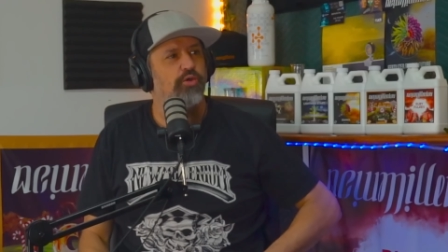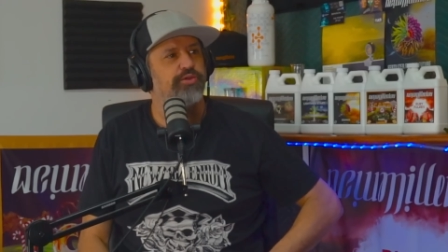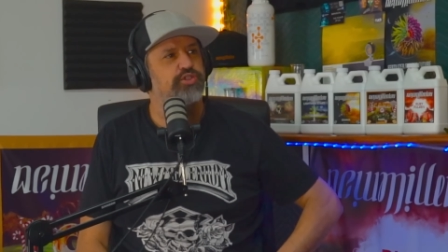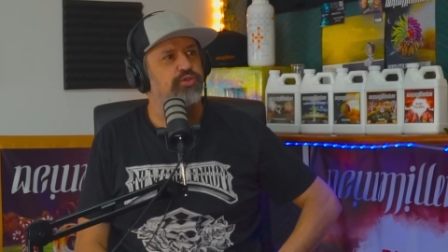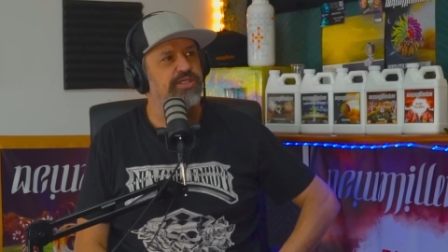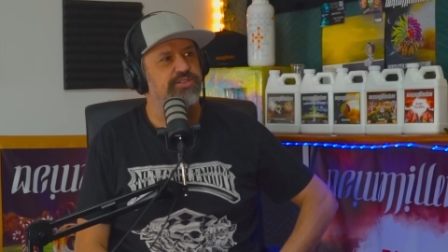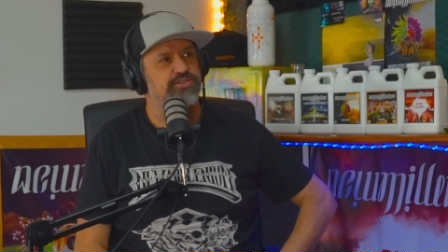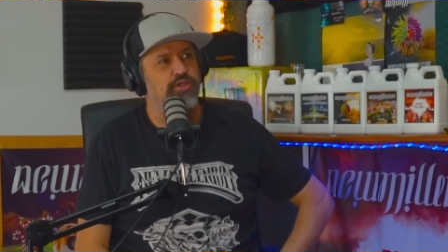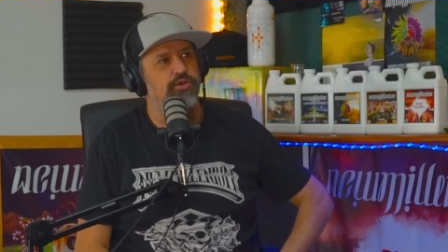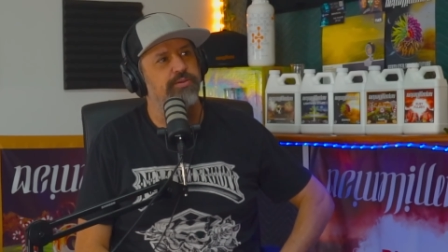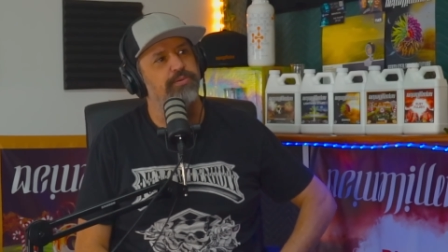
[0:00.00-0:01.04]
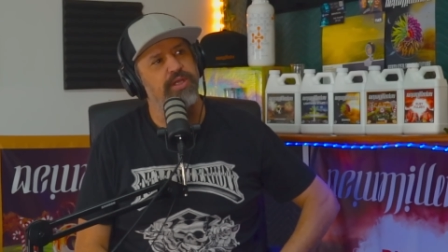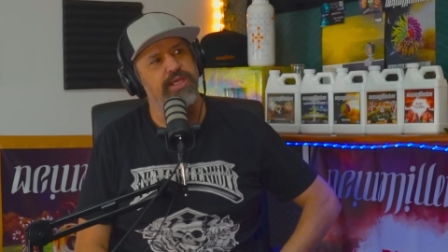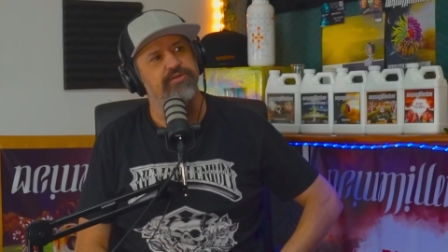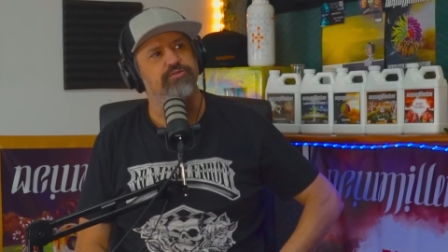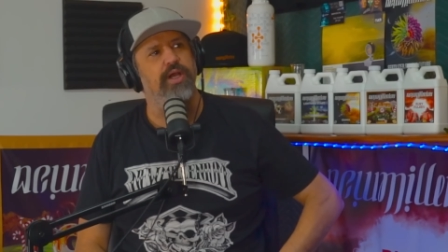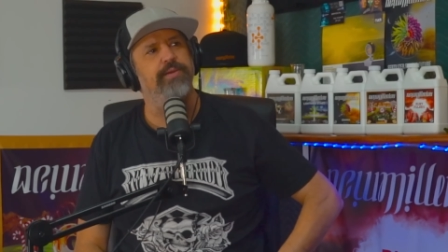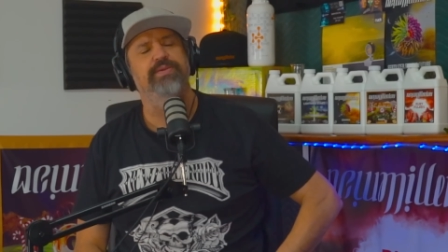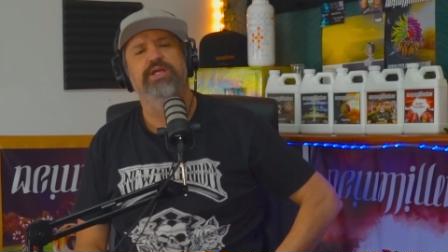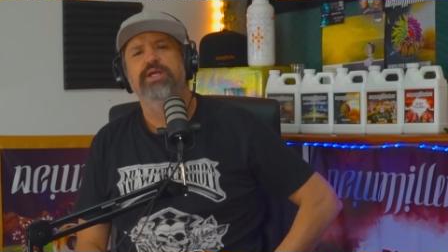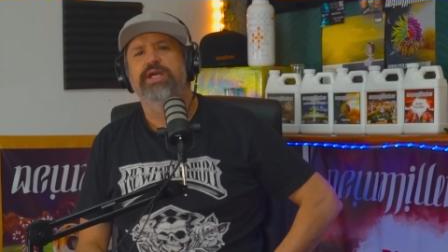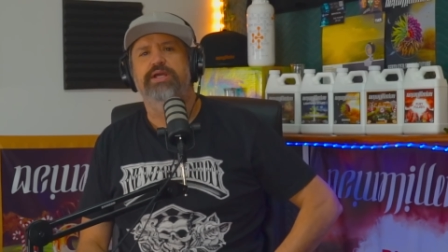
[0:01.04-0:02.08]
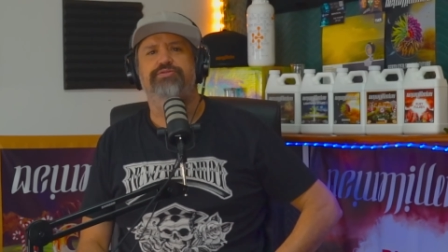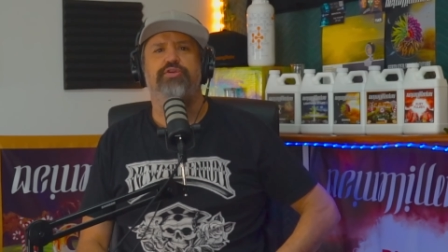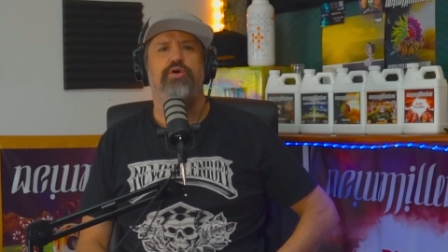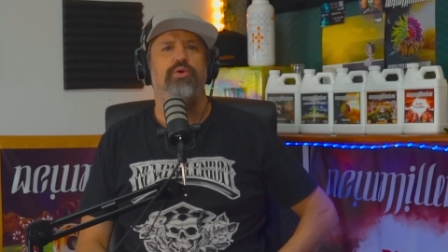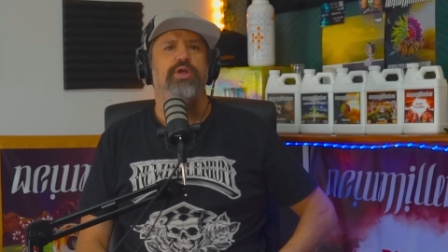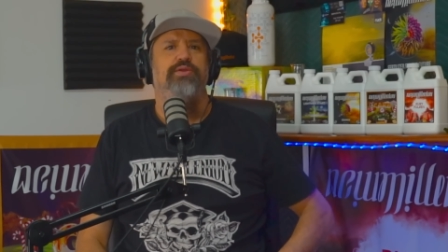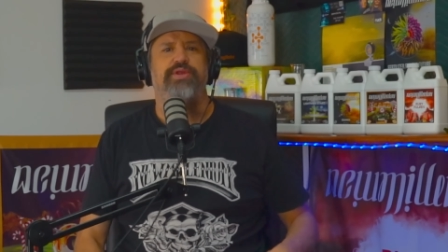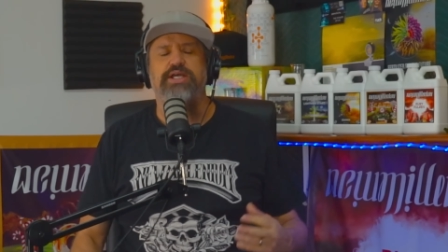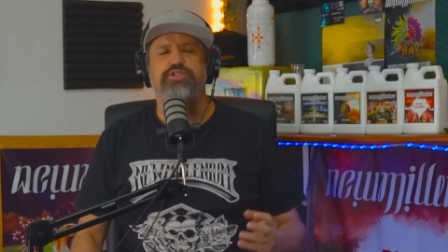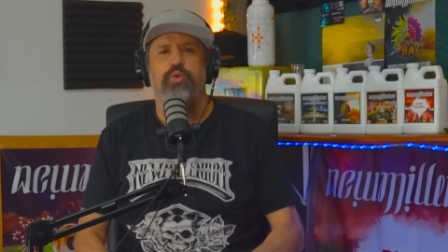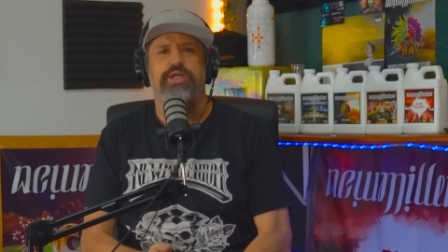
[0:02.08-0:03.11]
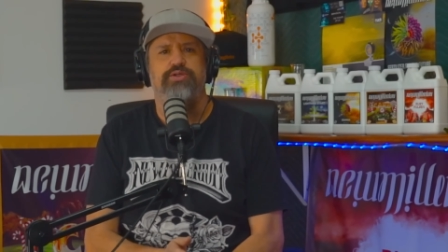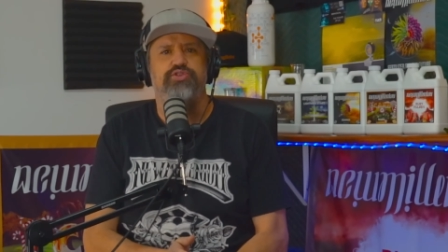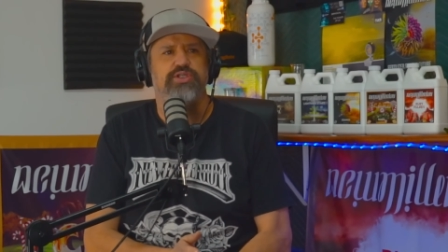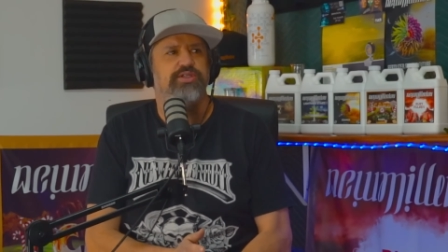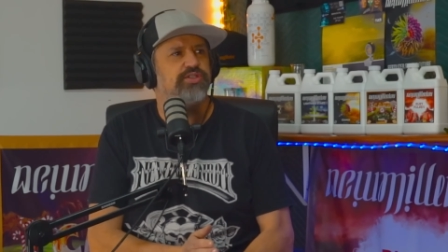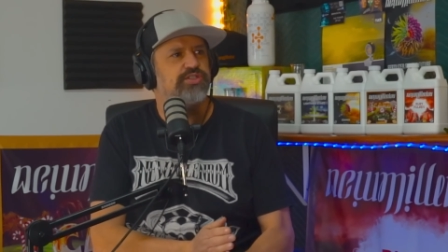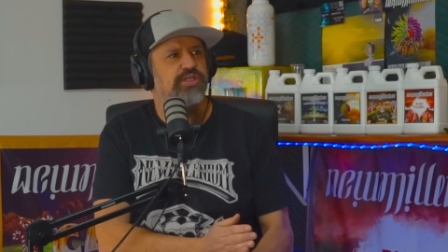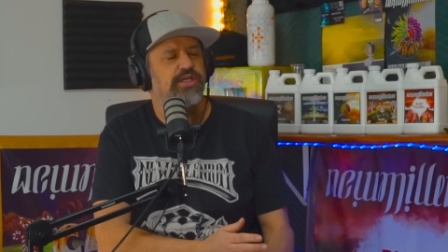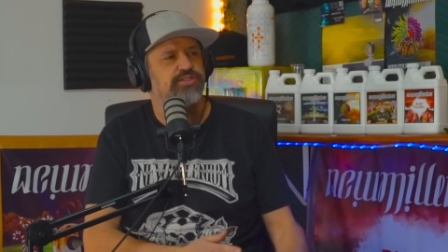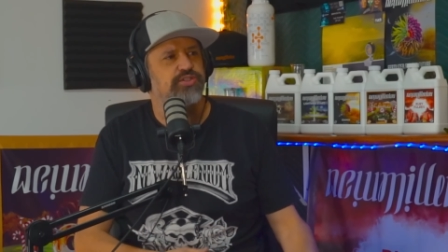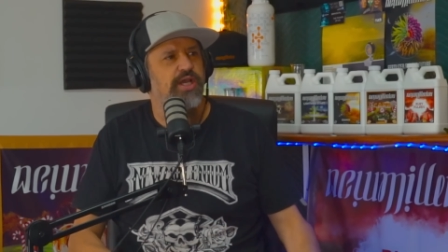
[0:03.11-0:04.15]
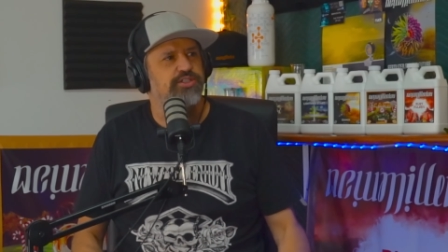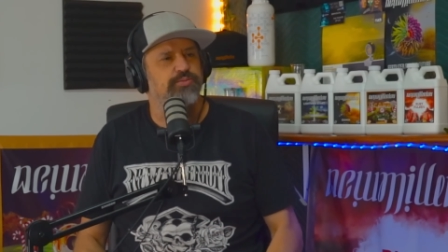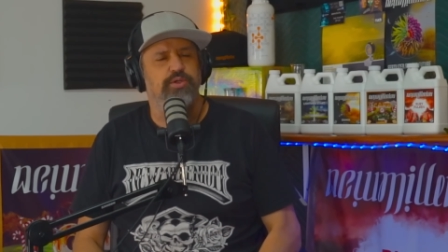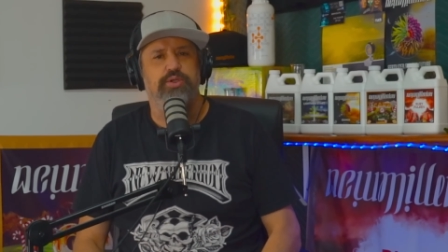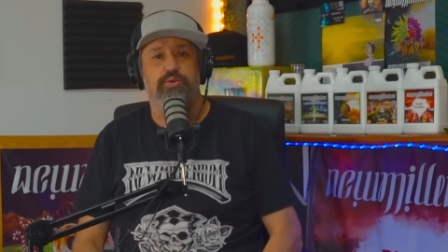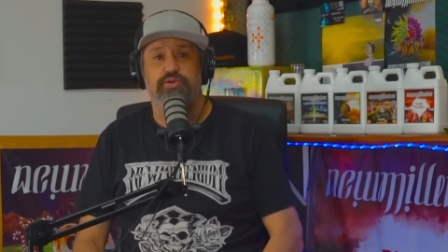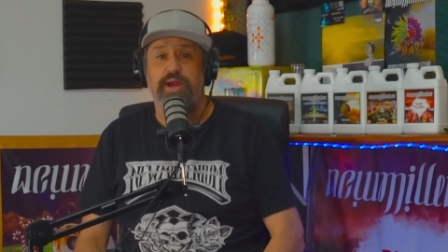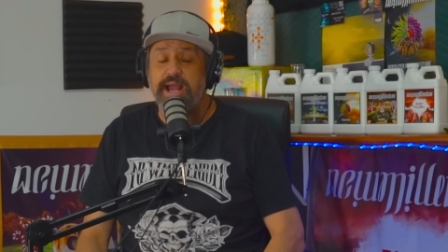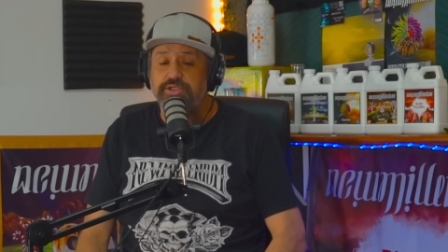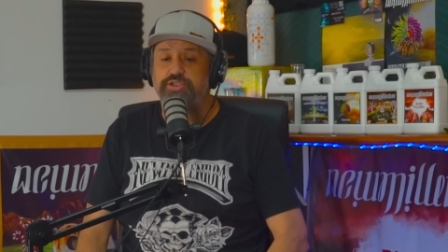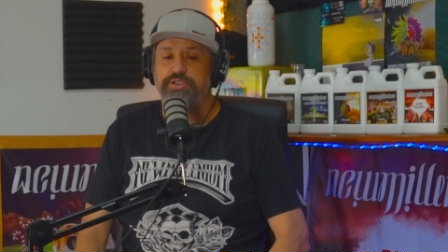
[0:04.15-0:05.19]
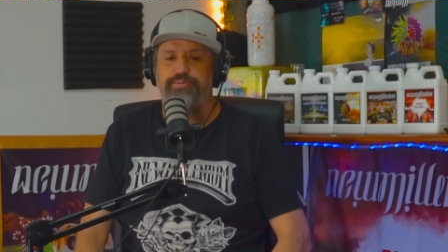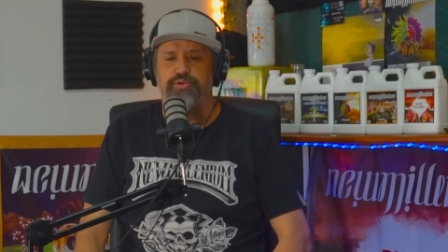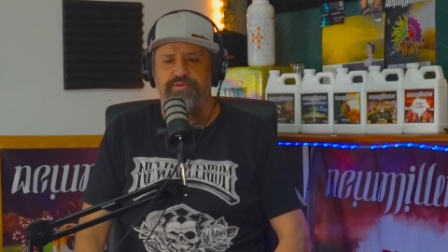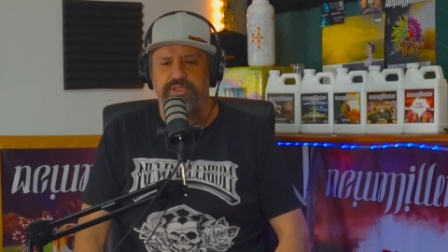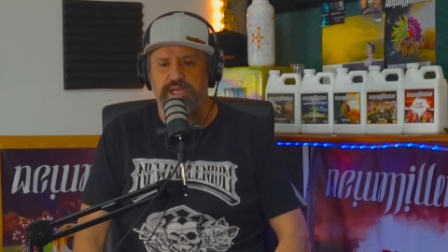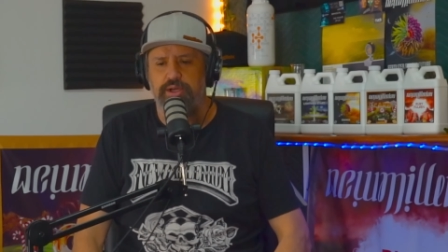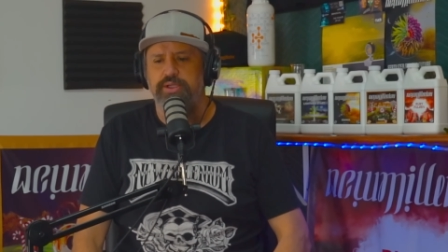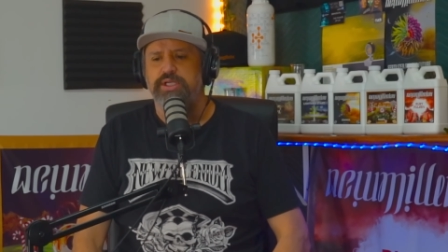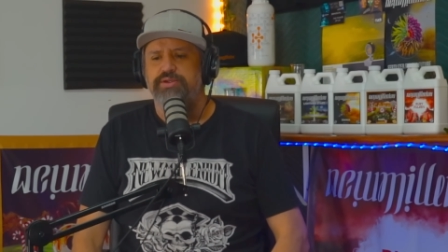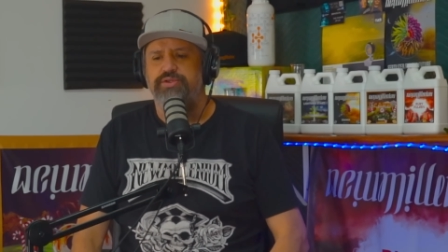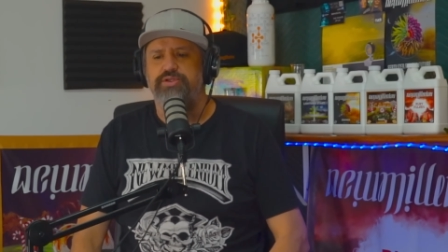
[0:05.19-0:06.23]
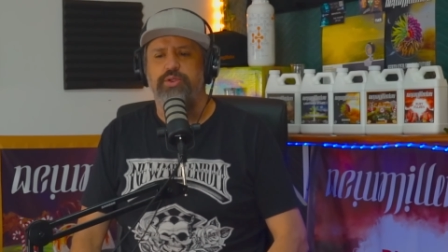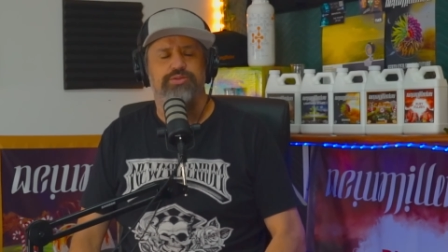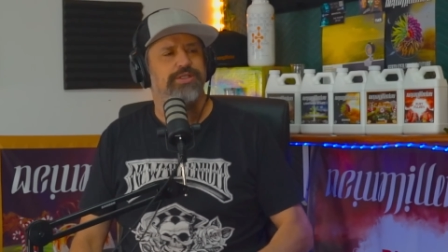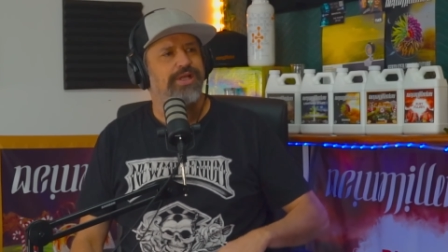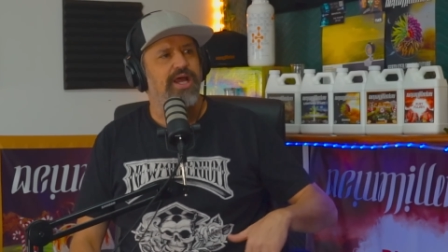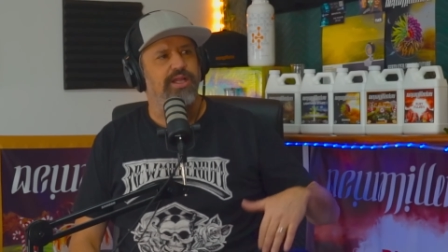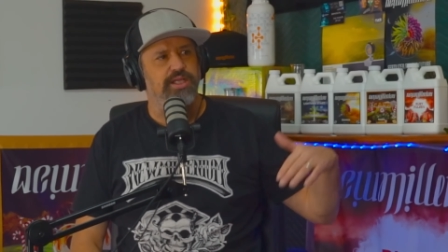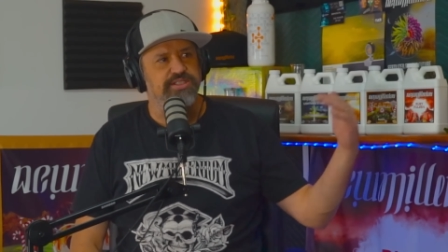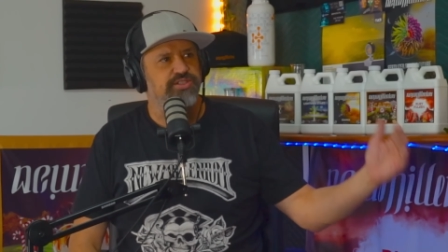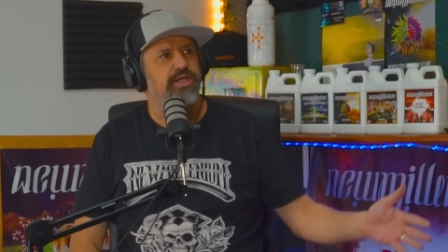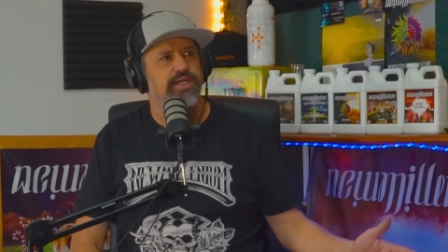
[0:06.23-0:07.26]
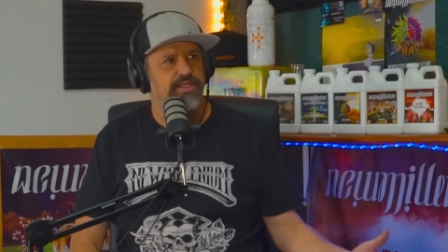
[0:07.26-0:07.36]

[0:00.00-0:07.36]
in the trees, it's all in the plants, right? And so that's why you'd see this slash and burning. Well, they're actually proving now that there was a lot less of